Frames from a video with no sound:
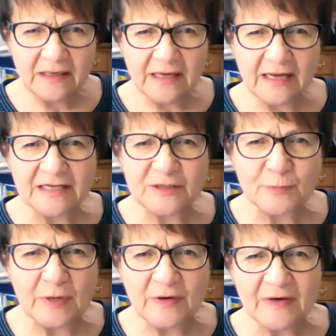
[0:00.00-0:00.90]

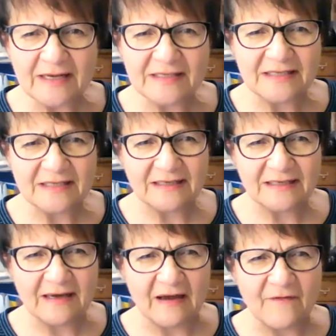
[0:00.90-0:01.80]
experience
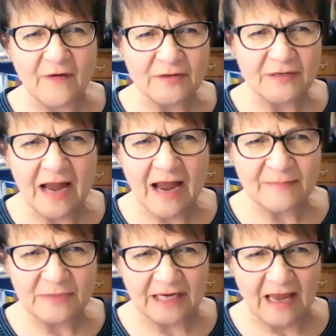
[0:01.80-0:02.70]
of our
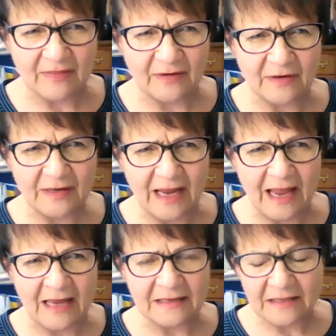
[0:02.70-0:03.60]
time together,
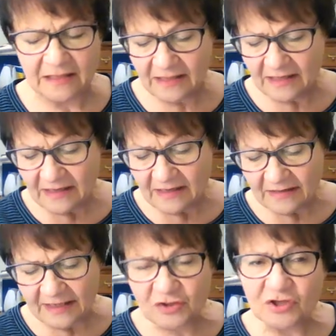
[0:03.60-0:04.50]
and
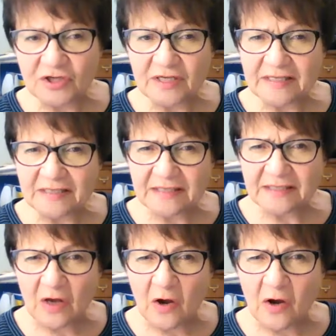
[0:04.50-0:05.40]
that she
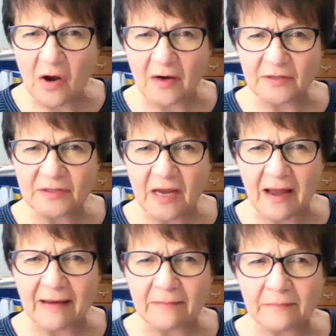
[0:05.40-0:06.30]
saw our
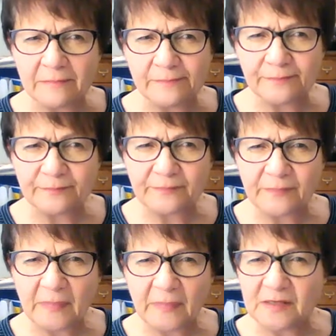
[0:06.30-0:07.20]
time
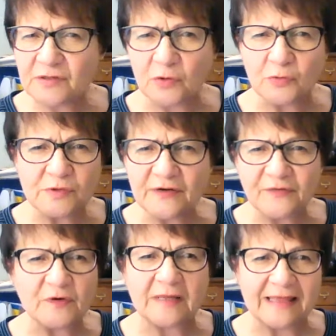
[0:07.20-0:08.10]
so
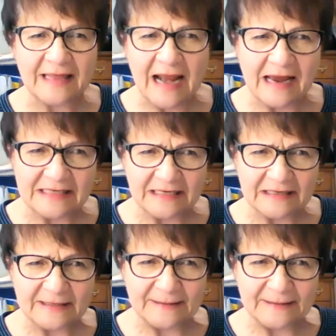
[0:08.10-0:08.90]
differently than I did,